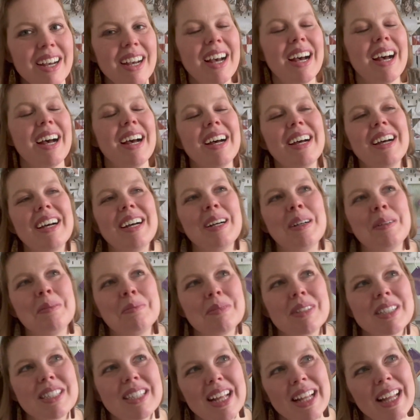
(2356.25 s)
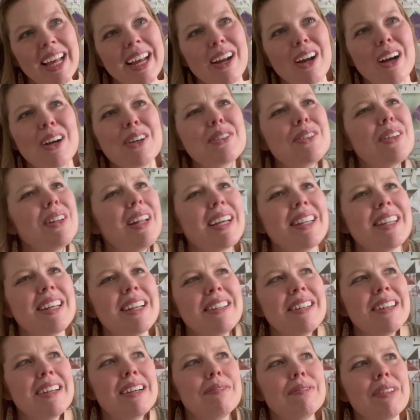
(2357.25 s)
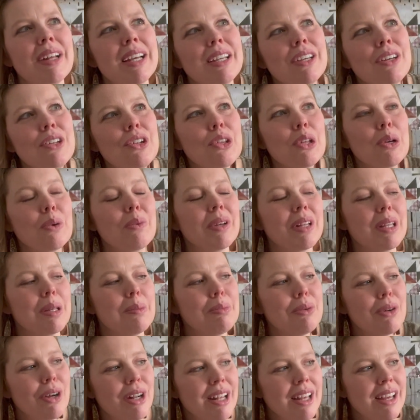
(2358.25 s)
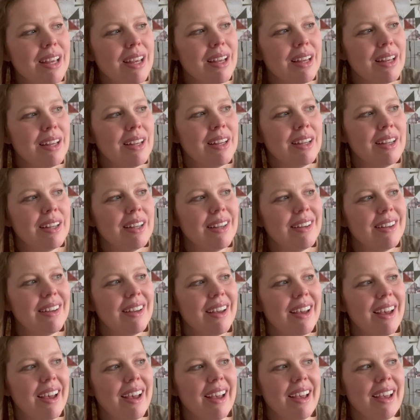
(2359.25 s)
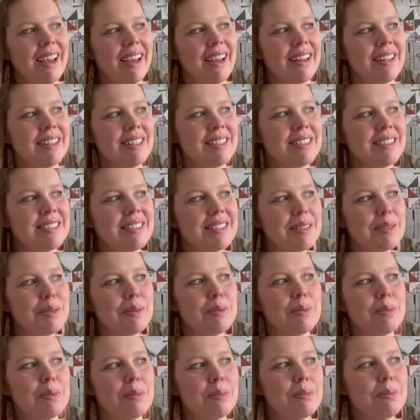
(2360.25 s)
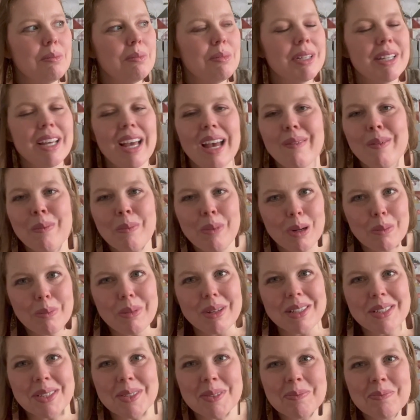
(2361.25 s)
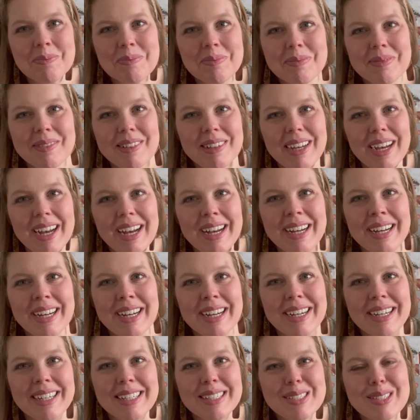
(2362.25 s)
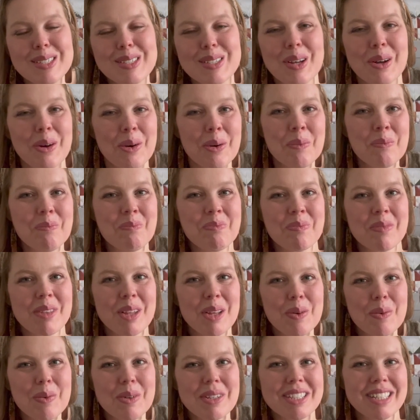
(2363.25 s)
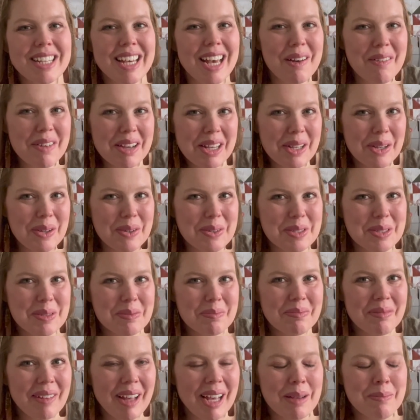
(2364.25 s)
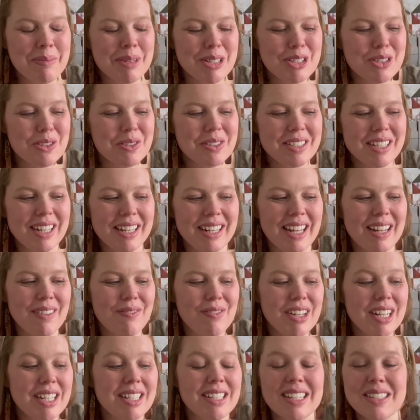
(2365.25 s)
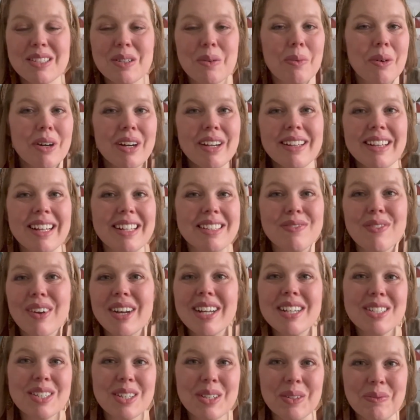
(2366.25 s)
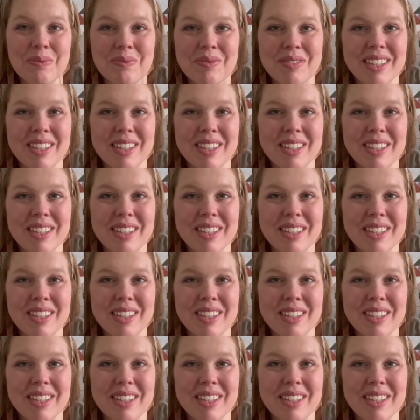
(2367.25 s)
because I like also like the idea of like they're really pretty and but they have a purpose. So we'll see how it goes. I'm interested. If it doesn't work, that's fine too.